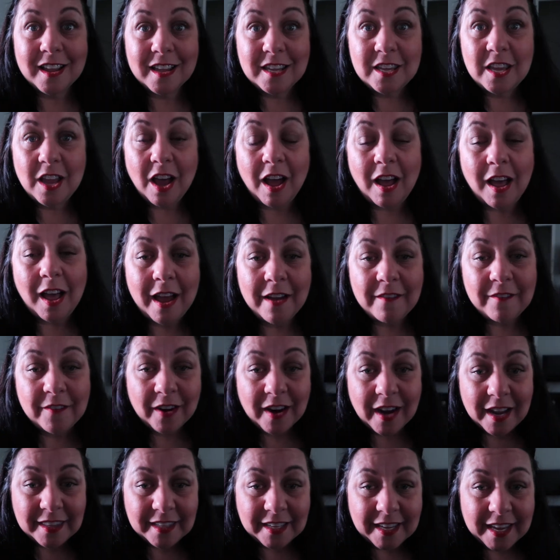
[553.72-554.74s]
Y'all, I
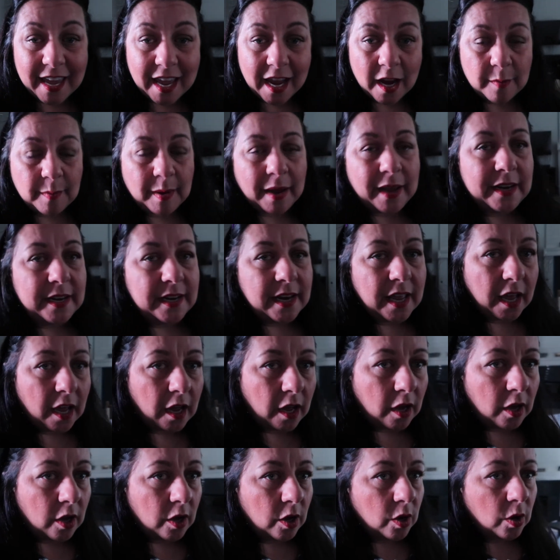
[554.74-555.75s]
forgot the camera. I
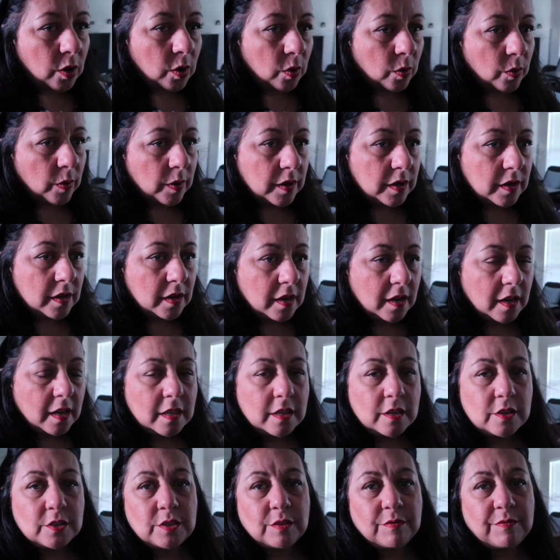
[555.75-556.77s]
know
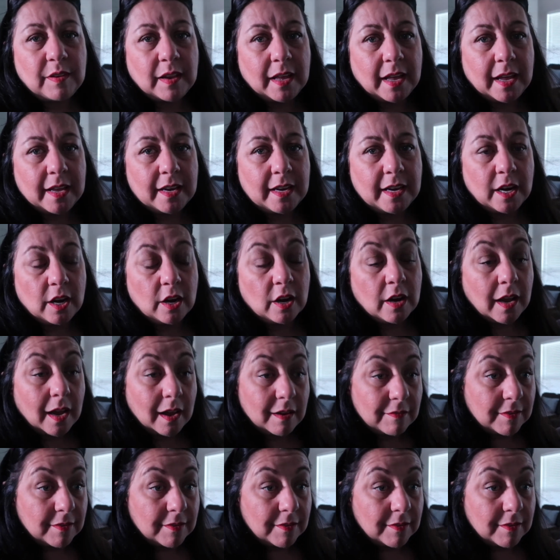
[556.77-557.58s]
there's a fly in here.